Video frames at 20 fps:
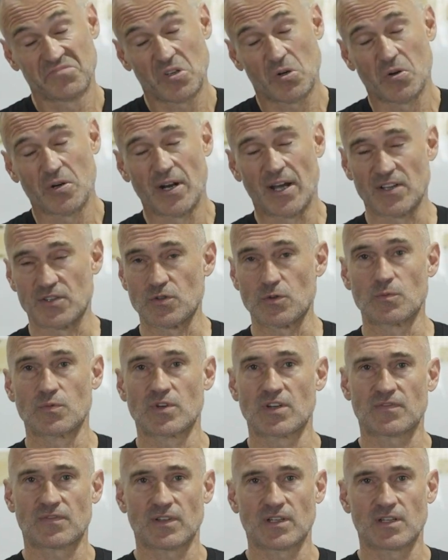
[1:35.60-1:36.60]
or not so
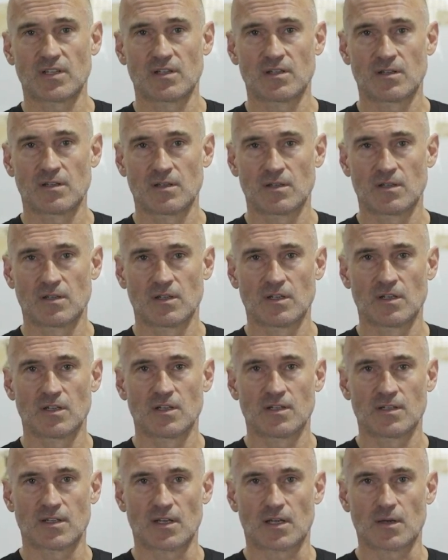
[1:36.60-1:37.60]
briefly.
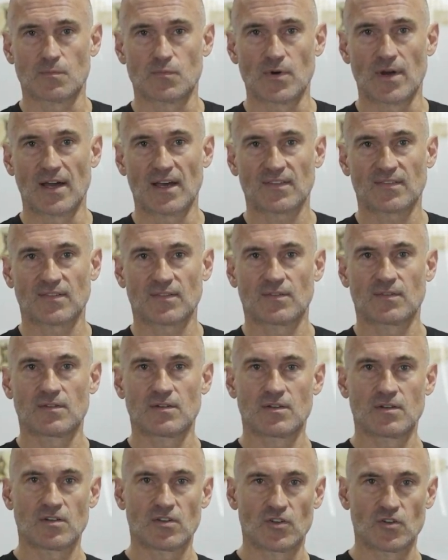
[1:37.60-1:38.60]
Take a breath,
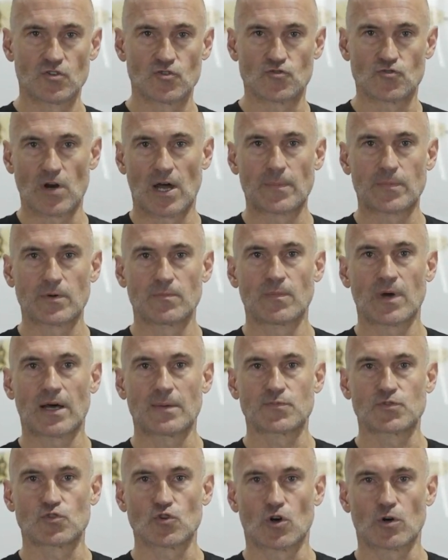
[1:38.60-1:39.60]
drop them,
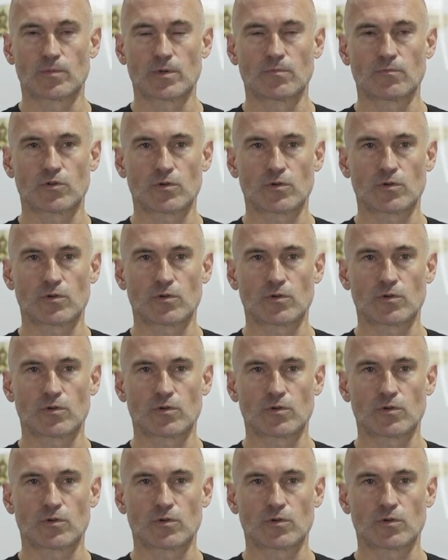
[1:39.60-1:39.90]
absorb them.